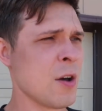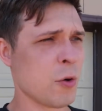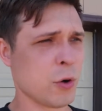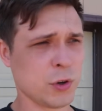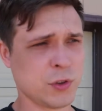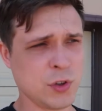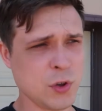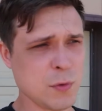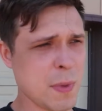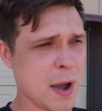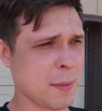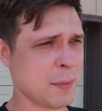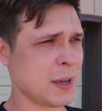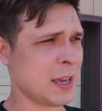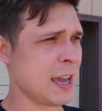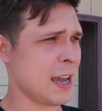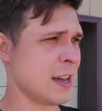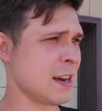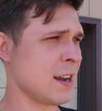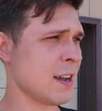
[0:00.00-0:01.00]
or to my
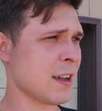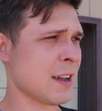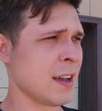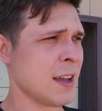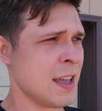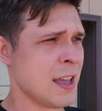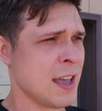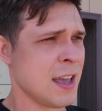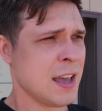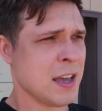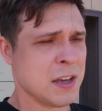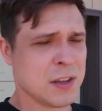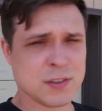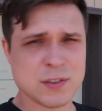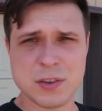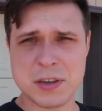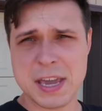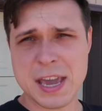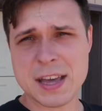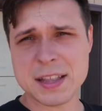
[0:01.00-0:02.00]
mechanic,
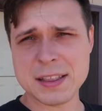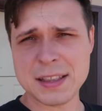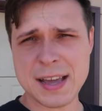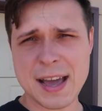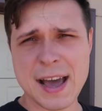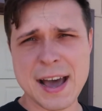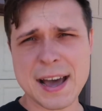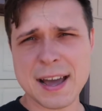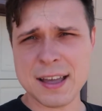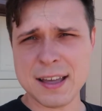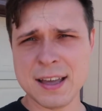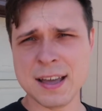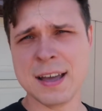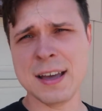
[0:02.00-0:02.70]
to get that